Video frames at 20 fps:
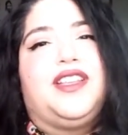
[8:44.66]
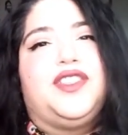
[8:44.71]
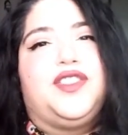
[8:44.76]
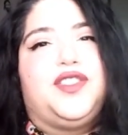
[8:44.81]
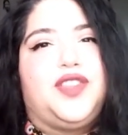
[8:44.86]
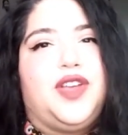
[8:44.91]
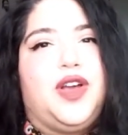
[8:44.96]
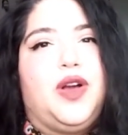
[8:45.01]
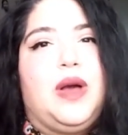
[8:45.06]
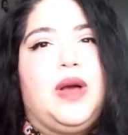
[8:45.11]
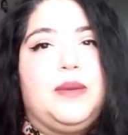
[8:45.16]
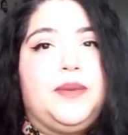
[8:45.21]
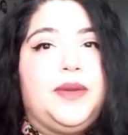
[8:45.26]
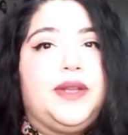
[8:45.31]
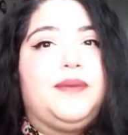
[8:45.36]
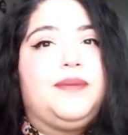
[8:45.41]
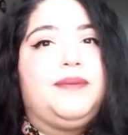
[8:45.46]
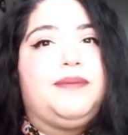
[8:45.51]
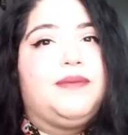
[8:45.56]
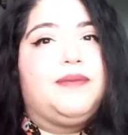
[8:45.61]
So I'm
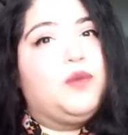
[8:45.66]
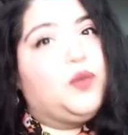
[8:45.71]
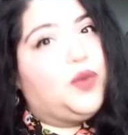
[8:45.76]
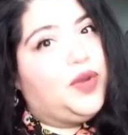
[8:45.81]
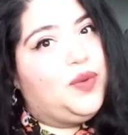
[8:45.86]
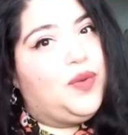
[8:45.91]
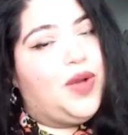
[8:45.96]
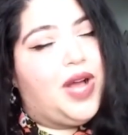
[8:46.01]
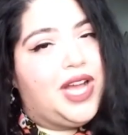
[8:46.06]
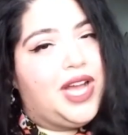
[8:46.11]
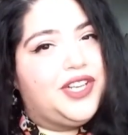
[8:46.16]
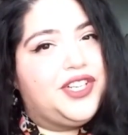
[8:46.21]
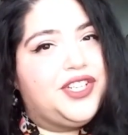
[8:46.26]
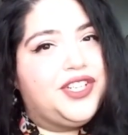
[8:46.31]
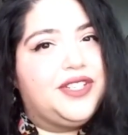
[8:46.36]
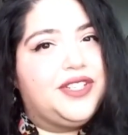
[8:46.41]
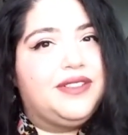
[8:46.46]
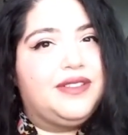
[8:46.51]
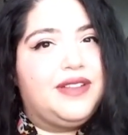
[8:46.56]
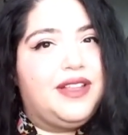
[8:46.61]
going to
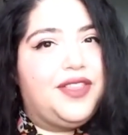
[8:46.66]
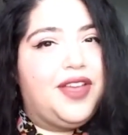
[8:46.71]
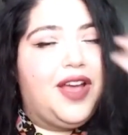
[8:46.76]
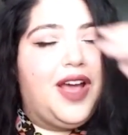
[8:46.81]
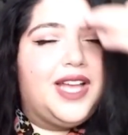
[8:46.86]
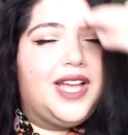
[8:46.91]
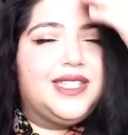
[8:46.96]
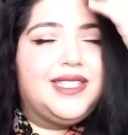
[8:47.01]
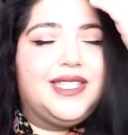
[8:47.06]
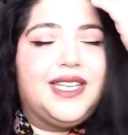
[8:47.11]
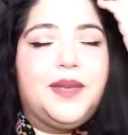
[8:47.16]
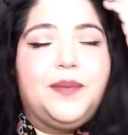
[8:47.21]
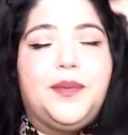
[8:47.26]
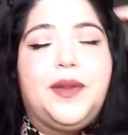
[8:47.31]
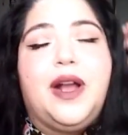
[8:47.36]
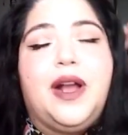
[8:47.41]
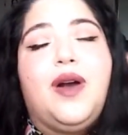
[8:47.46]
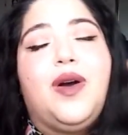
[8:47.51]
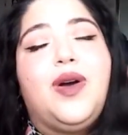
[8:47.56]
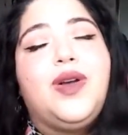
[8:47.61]
rewatch The Haunting,
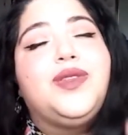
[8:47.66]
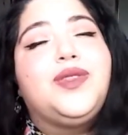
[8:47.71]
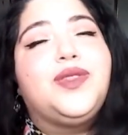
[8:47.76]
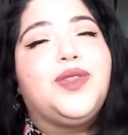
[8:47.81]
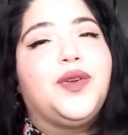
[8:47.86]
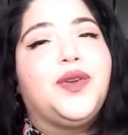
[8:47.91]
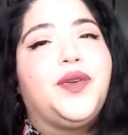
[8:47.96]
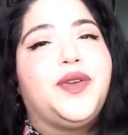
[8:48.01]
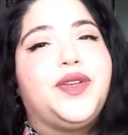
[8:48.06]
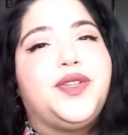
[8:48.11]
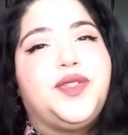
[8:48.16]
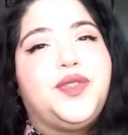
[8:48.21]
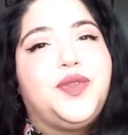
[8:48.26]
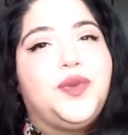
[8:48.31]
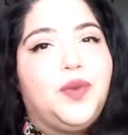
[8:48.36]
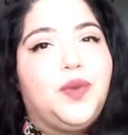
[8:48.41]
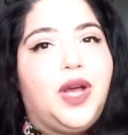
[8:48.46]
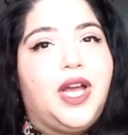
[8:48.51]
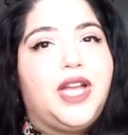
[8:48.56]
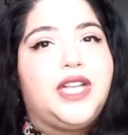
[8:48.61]
but I'm also going to
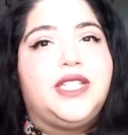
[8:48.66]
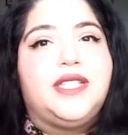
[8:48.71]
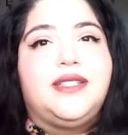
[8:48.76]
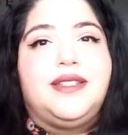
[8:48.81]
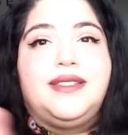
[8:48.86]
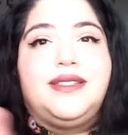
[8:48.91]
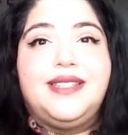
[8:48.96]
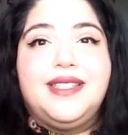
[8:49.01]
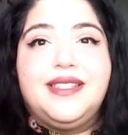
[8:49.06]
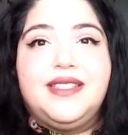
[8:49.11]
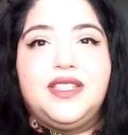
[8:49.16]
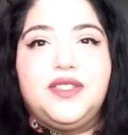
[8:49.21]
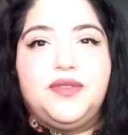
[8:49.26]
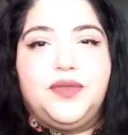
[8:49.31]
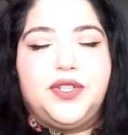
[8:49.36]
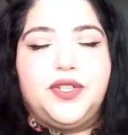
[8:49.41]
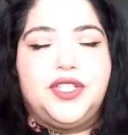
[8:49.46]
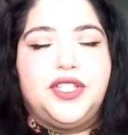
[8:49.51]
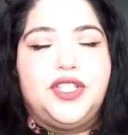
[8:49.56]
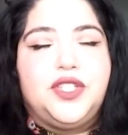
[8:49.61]
watch the 60s
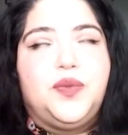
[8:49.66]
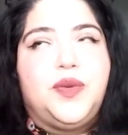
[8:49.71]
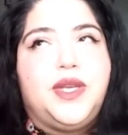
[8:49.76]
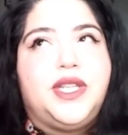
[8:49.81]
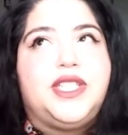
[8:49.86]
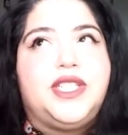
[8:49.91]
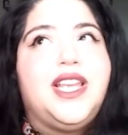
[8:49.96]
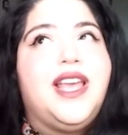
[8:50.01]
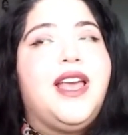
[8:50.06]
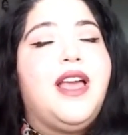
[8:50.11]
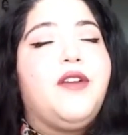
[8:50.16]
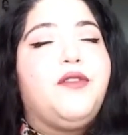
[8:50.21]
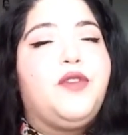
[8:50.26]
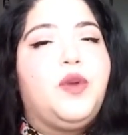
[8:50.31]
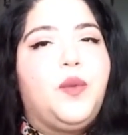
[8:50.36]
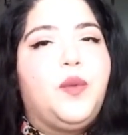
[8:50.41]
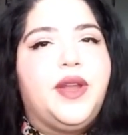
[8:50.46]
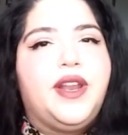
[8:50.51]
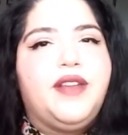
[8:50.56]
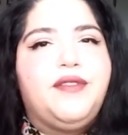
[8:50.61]
version, which
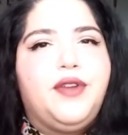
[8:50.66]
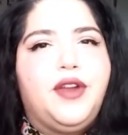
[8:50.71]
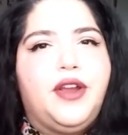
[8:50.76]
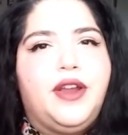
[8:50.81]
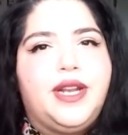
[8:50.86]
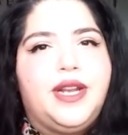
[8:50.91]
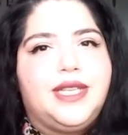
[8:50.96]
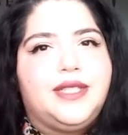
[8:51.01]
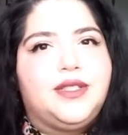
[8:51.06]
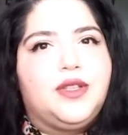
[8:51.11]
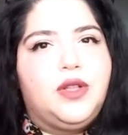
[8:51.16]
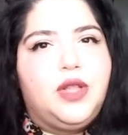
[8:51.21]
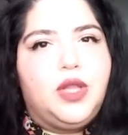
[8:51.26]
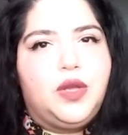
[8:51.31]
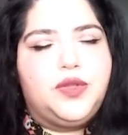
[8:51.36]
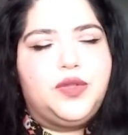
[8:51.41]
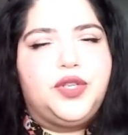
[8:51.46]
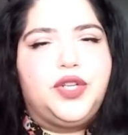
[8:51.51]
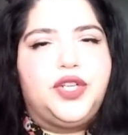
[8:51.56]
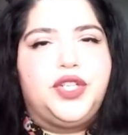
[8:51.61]
from what I've heard is
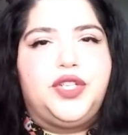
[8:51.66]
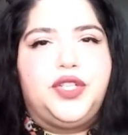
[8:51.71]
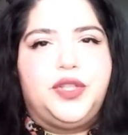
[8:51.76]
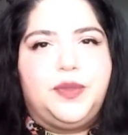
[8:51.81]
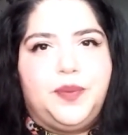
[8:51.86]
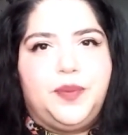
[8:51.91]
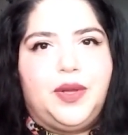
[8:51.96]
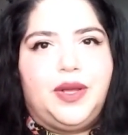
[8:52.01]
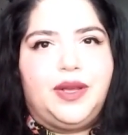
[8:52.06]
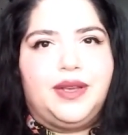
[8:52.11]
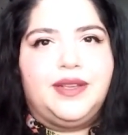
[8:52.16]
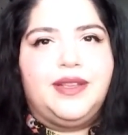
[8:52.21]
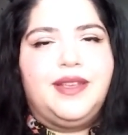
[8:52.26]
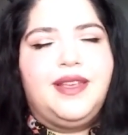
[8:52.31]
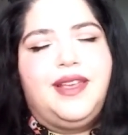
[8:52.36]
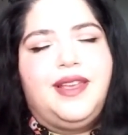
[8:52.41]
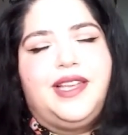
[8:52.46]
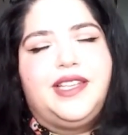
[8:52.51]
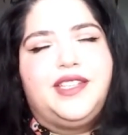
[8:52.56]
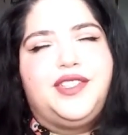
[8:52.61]
closer to the book.
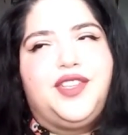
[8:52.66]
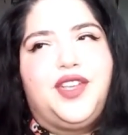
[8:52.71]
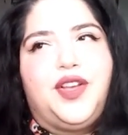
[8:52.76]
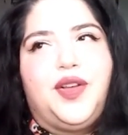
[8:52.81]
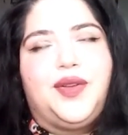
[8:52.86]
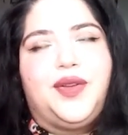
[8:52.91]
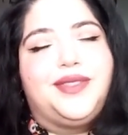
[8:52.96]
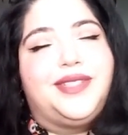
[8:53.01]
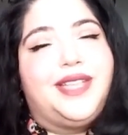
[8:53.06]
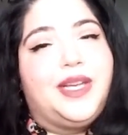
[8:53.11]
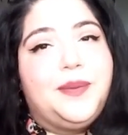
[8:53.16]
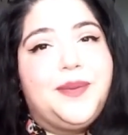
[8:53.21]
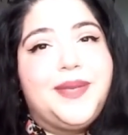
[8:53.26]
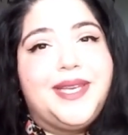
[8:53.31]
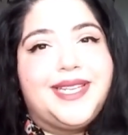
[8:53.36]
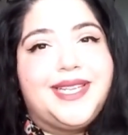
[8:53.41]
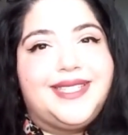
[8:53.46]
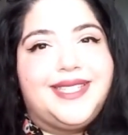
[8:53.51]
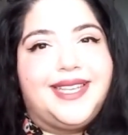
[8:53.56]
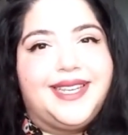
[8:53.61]
So that'll be
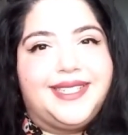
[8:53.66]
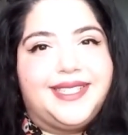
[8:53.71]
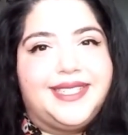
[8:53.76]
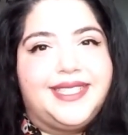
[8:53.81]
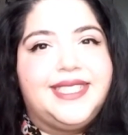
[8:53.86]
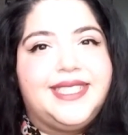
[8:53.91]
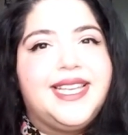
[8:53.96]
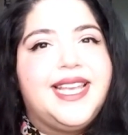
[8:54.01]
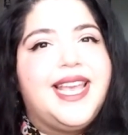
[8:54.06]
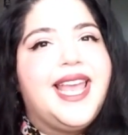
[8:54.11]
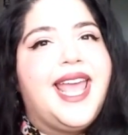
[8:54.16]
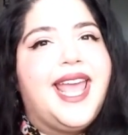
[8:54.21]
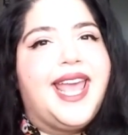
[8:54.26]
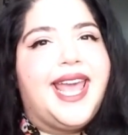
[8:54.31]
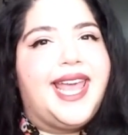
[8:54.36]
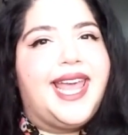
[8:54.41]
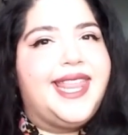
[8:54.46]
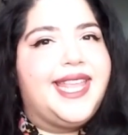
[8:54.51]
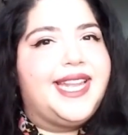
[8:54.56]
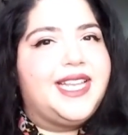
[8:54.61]
exciting.
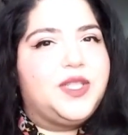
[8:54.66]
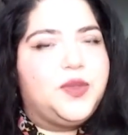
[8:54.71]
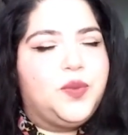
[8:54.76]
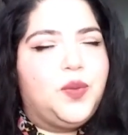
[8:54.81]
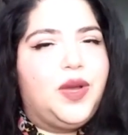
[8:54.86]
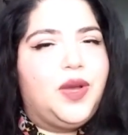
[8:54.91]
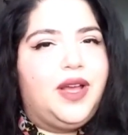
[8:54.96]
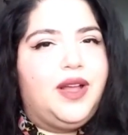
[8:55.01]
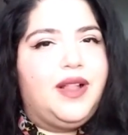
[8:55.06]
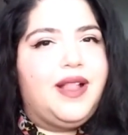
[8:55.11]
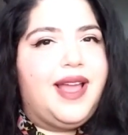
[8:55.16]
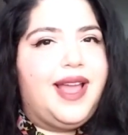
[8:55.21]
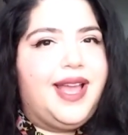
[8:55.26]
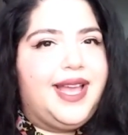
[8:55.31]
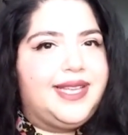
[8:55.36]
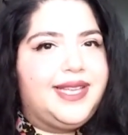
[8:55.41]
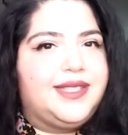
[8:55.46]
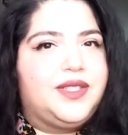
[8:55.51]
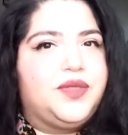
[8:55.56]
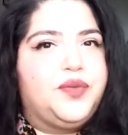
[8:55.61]
And as well
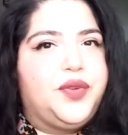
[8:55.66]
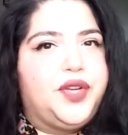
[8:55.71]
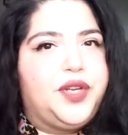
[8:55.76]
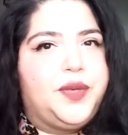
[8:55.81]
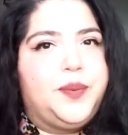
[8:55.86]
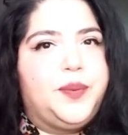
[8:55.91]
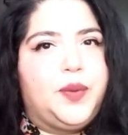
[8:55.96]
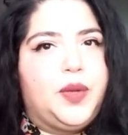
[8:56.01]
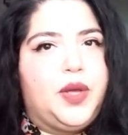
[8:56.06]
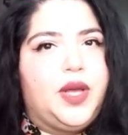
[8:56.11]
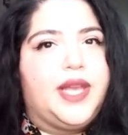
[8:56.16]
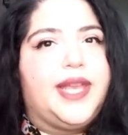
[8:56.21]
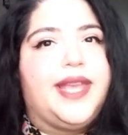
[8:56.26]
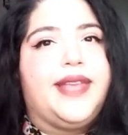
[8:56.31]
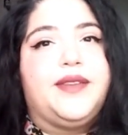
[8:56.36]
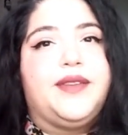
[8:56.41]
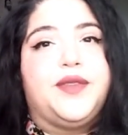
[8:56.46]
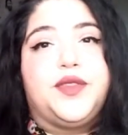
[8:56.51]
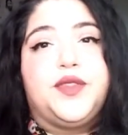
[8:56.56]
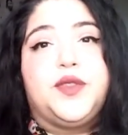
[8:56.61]
as read a book
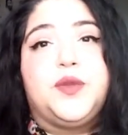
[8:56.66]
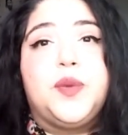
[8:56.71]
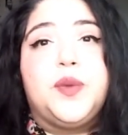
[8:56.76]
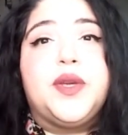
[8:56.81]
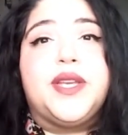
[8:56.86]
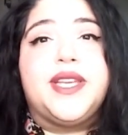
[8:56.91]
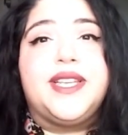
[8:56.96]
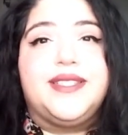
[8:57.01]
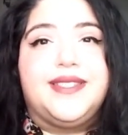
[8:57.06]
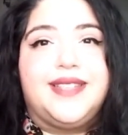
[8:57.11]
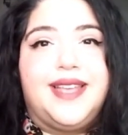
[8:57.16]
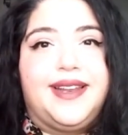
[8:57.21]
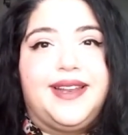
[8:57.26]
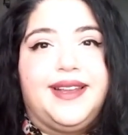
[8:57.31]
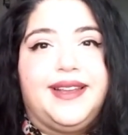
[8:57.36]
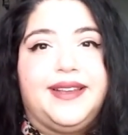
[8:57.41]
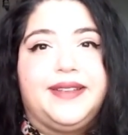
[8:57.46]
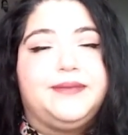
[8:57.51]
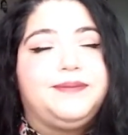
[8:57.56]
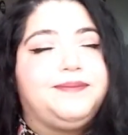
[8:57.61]
in a spooky
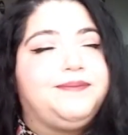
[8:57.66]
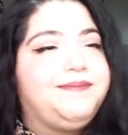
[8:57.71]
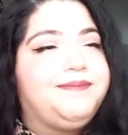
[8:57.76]
setting.